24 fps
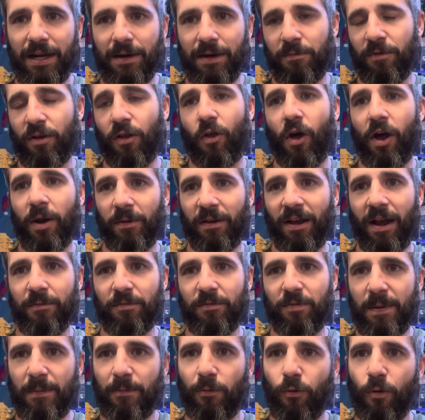And a lot of
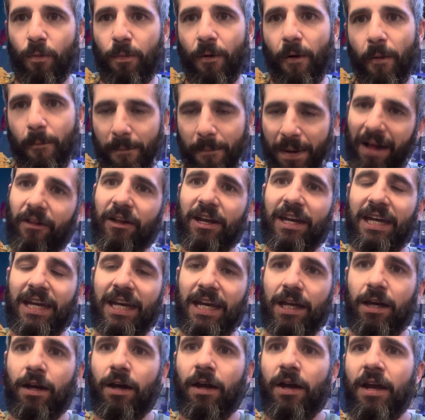times people will put belly
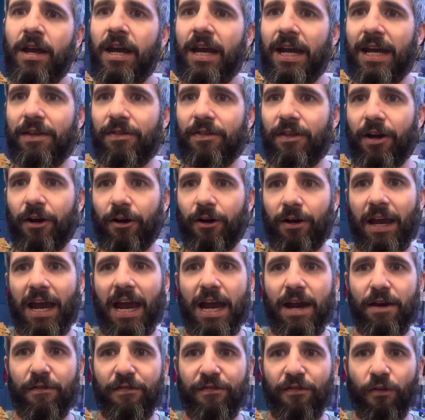heat in their
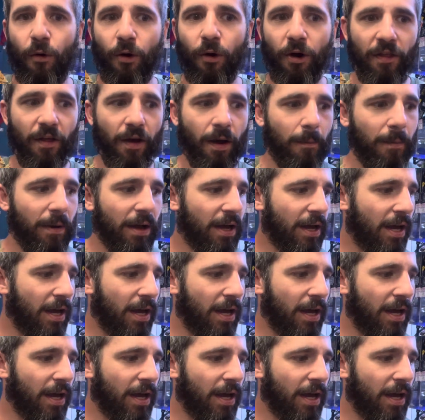cave for them.